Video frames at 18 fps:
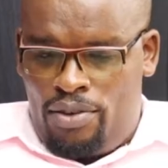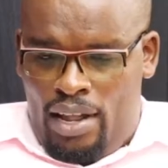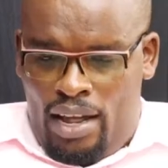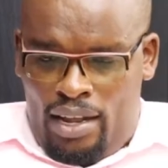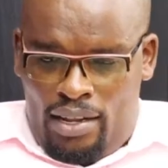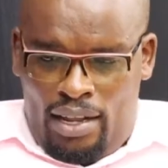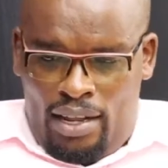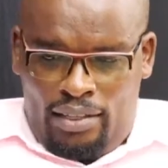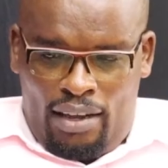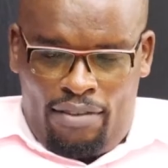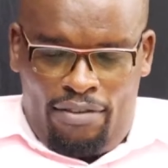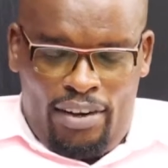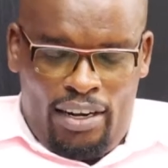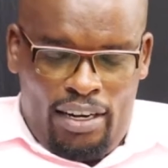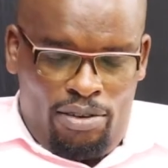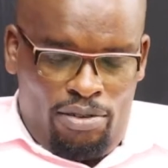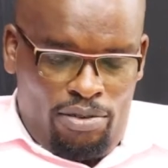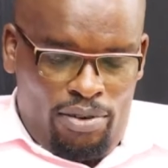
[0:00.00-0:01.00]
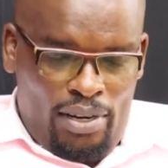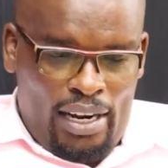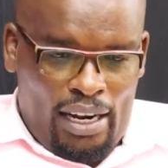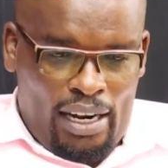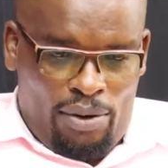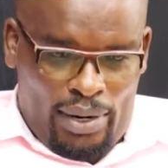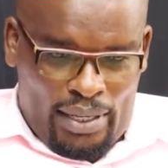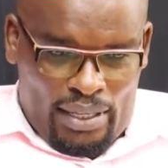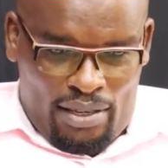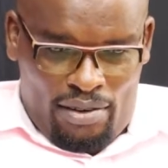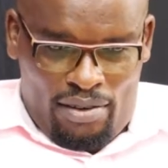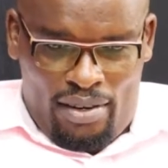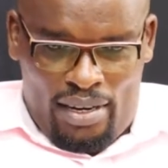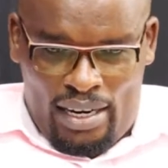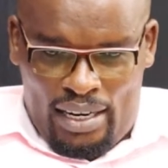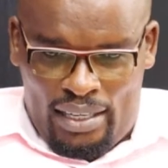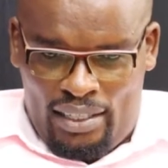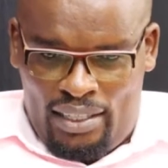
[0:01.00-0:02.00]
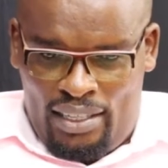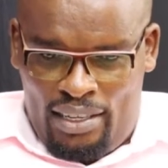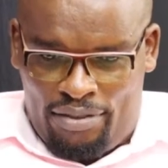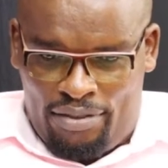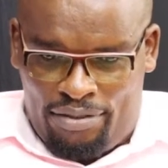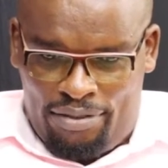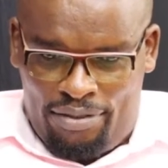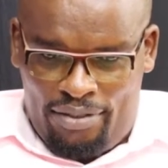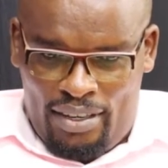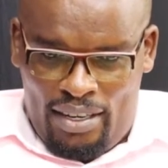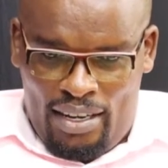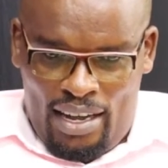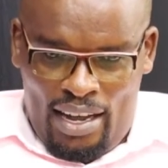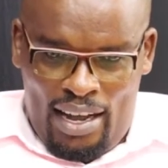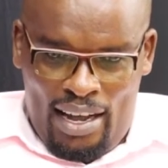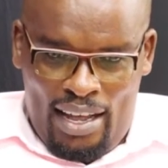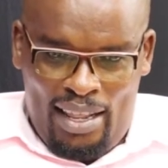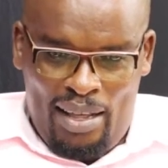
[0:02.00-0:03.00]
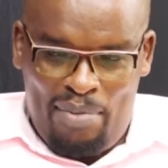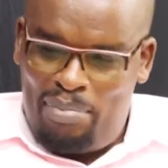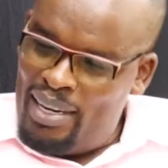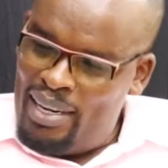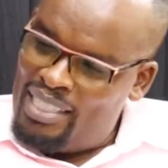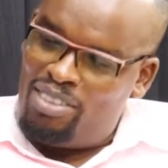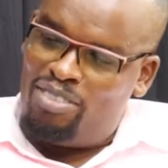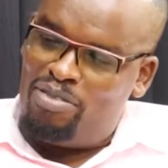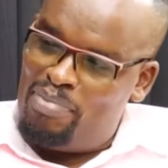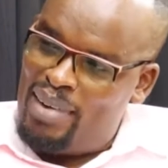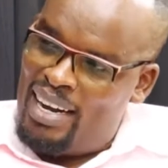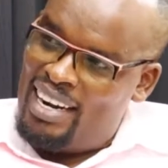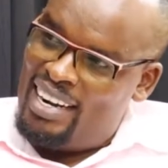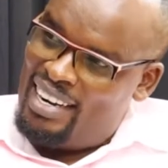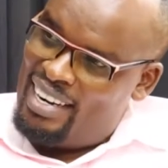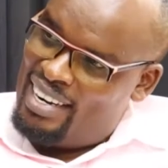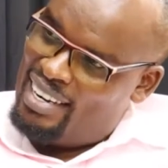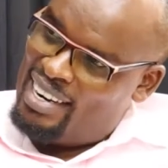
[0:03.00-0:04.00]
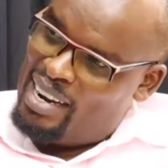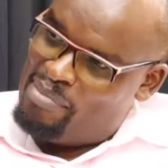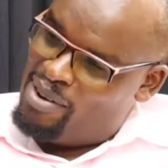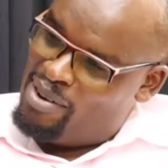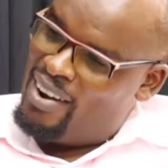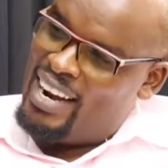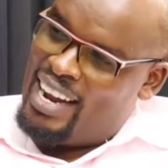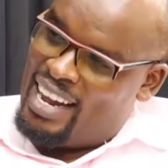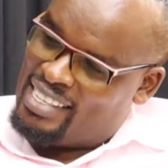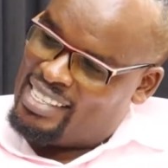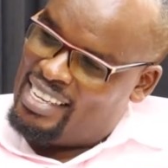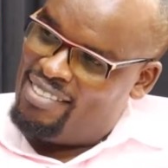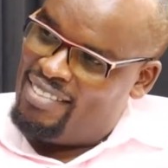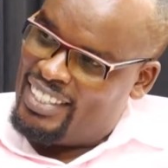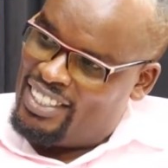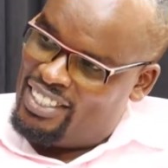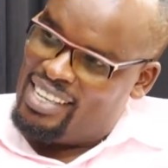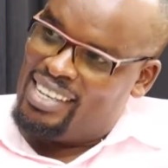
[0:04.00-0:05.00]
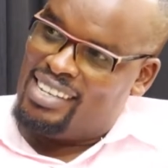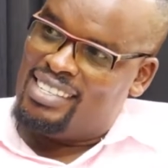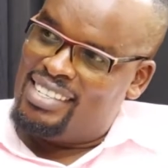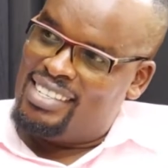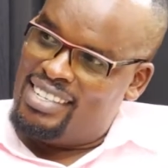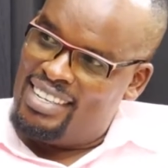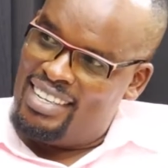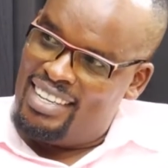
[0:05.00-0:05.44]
That's a very good question, Steve. The place of man, number one, has never changed.